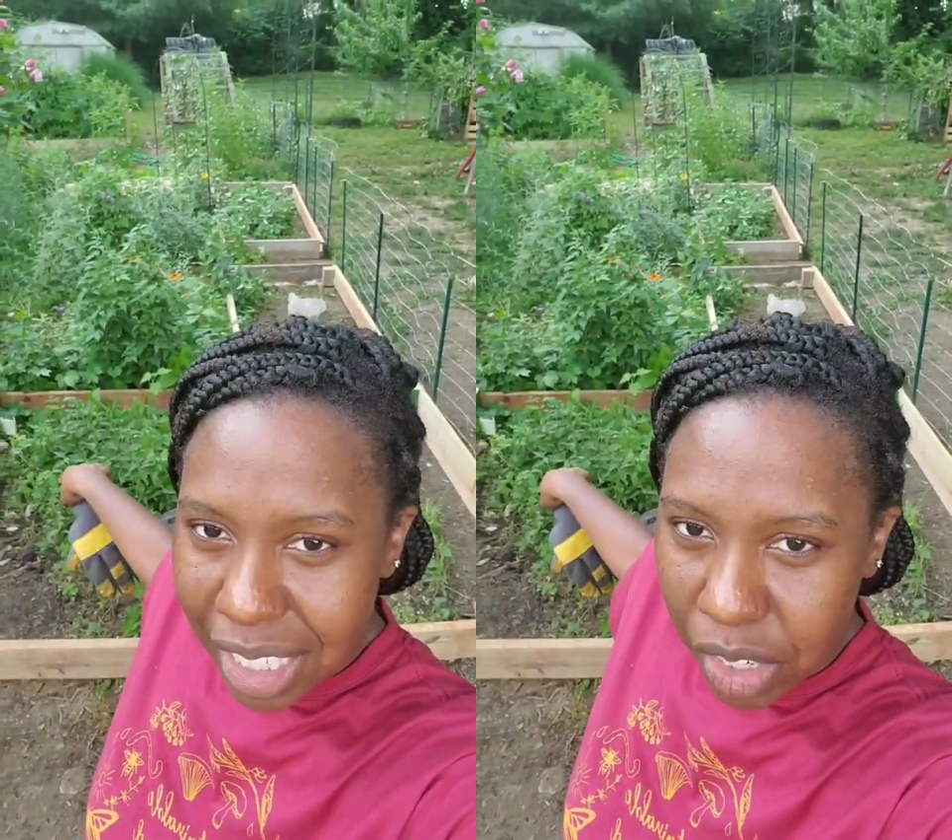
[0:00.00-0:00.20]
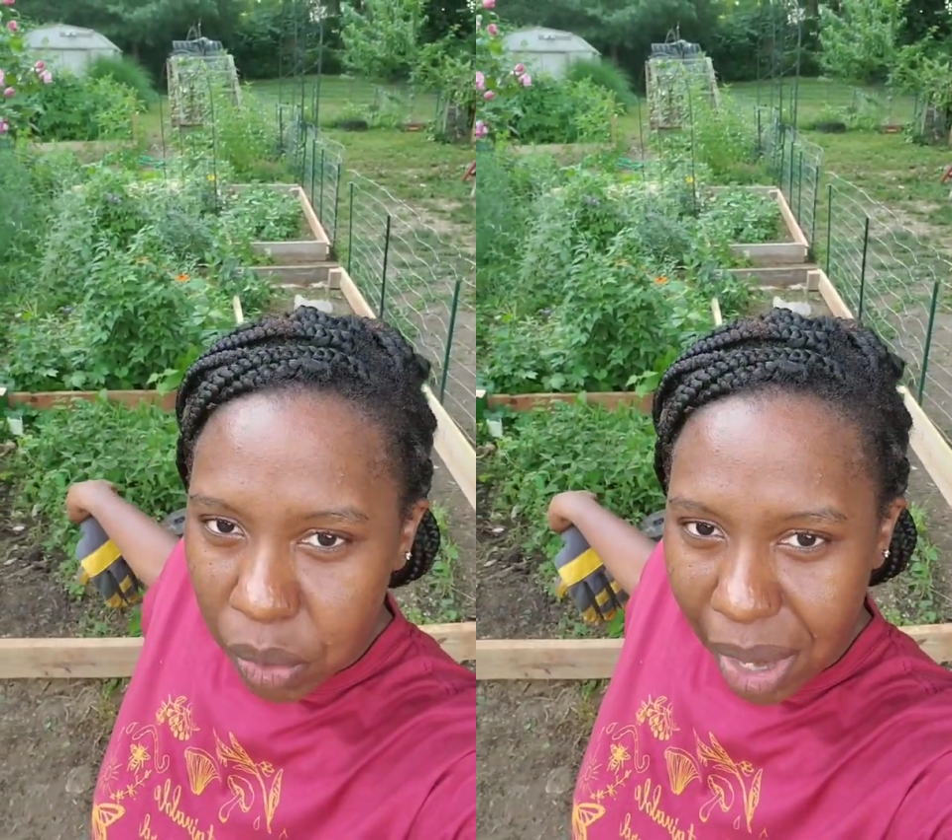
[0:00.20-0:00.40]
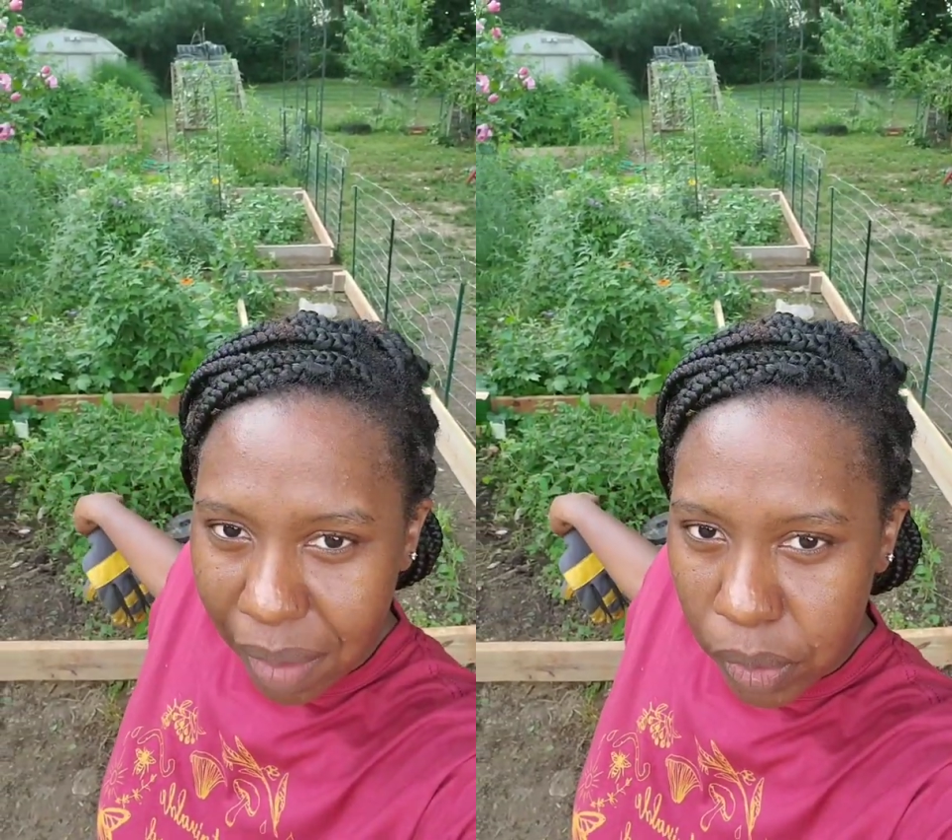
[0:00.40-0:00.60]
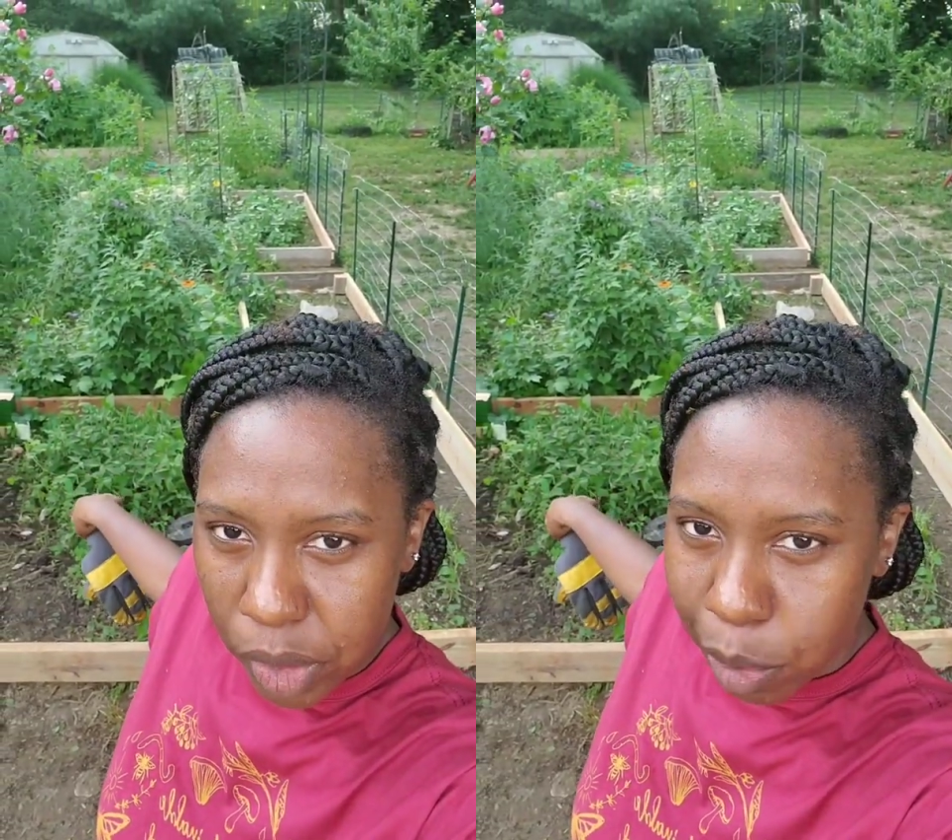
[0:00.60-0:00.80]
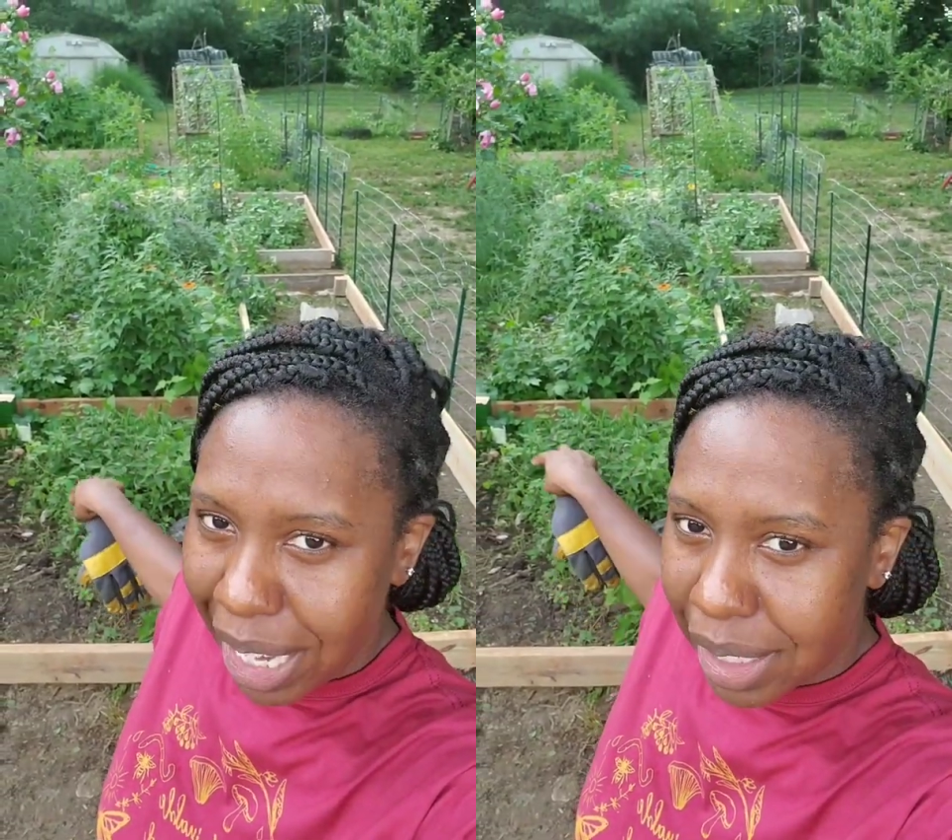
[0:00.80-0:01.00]
in their rightful
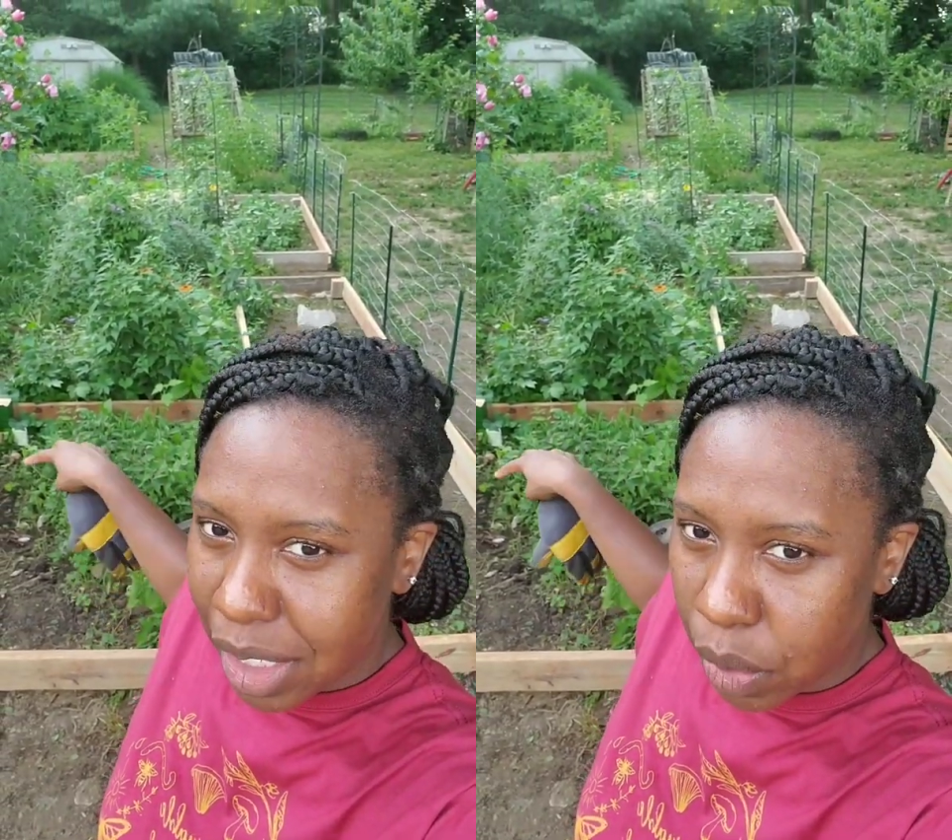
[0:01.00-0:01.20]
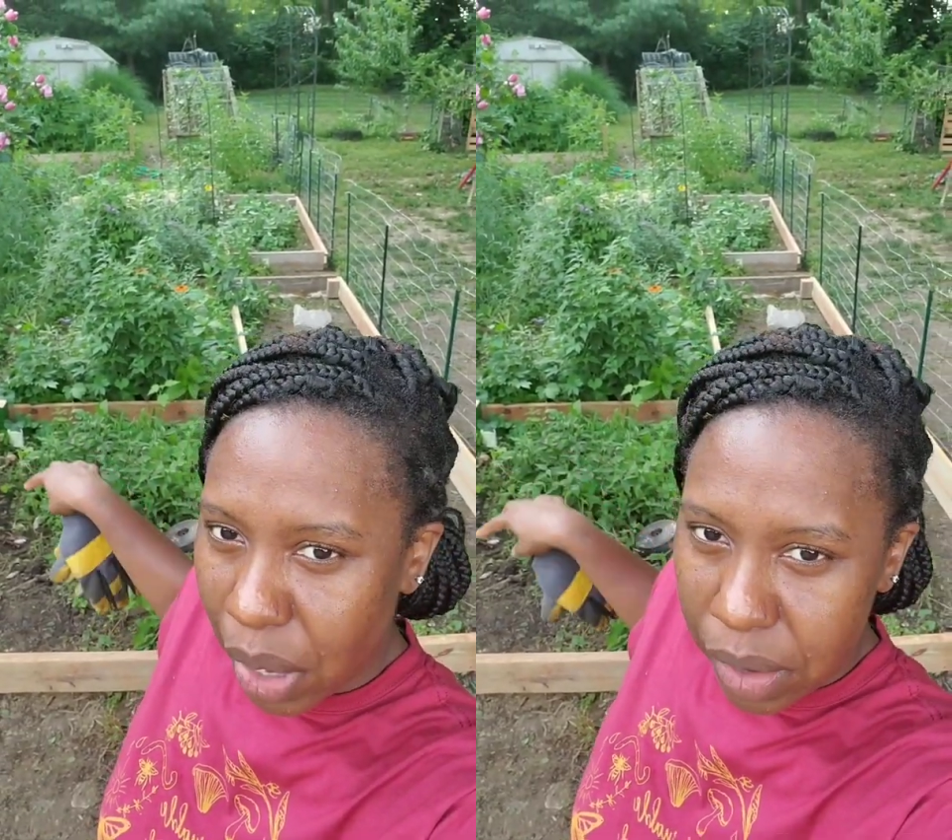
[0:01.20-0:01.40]
spots in